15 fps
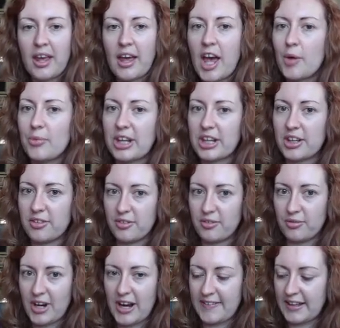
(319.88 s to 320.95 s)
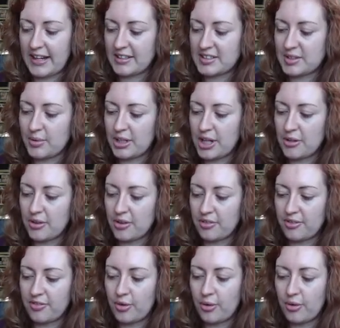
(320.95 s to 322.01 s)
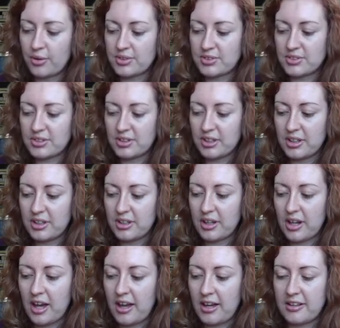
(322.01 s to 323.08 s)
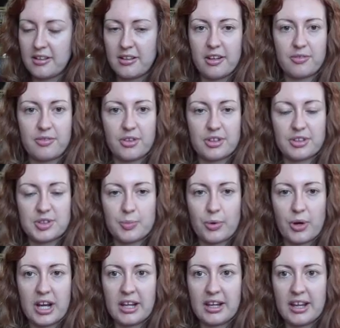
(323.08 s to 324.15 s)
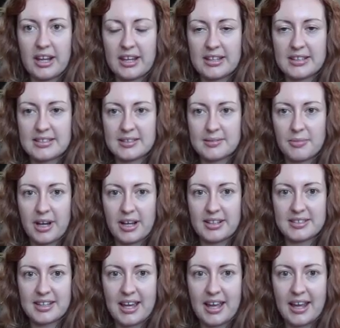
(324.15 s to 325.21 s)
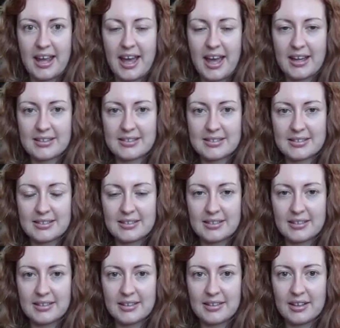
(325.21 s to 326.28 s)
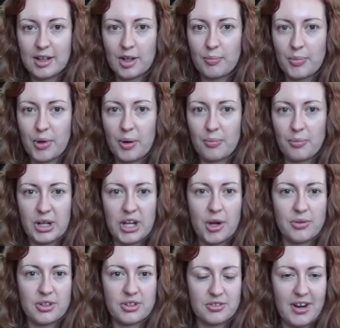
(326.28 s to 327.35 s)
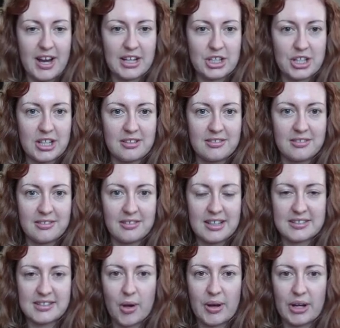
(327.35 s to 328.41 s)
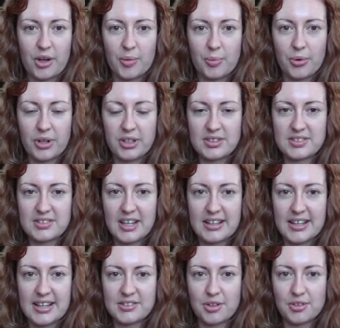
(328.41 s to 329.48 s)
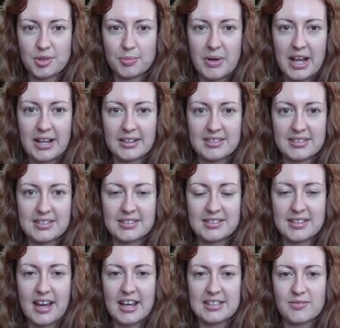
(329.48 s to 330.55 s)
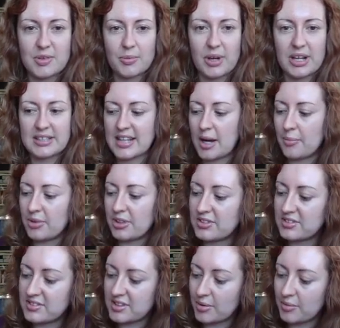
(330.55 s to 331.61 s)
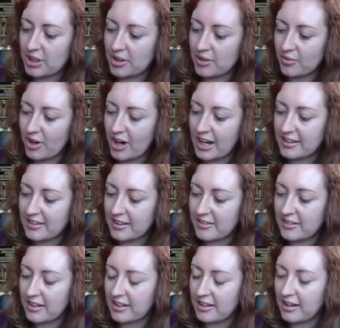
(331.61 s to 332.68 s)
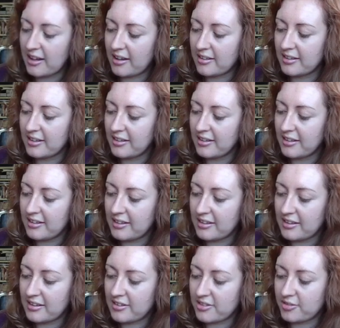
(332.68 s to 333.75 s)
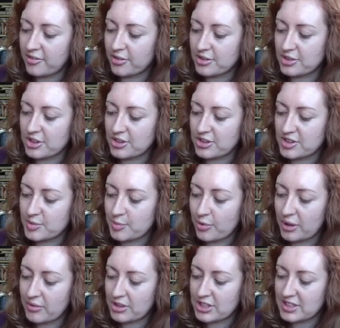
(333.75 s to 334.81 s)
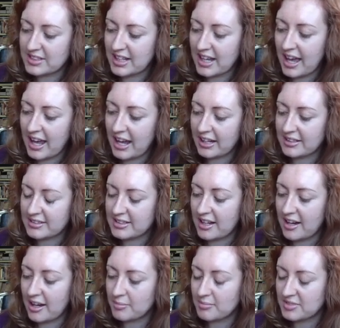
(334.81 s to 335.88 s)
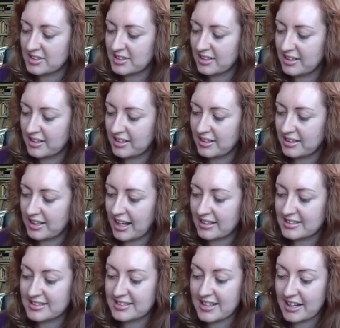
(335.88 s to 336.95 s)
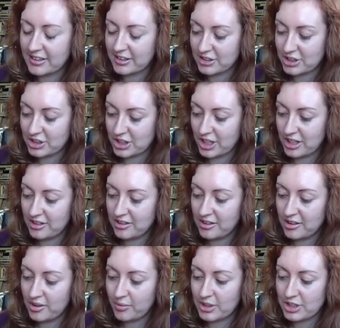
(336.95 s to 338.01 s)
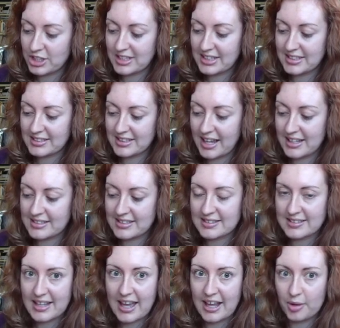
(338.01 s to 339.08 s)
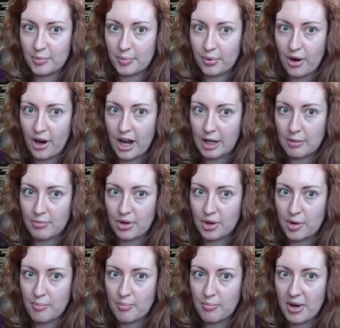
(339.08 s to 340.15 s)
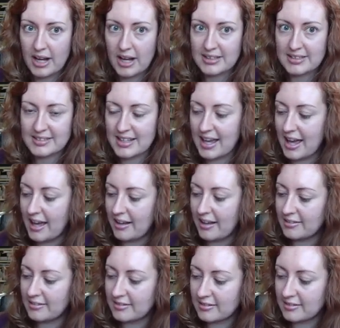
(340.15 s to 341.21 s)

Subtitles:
And we can write that out. So we know that the force for a spring is minus kx, but we know the direction is going upwards, and that's got to balance the size of the weight downwards. So we can write that the force due to the spring, which is k times the extension, which in this case is L prime minus L,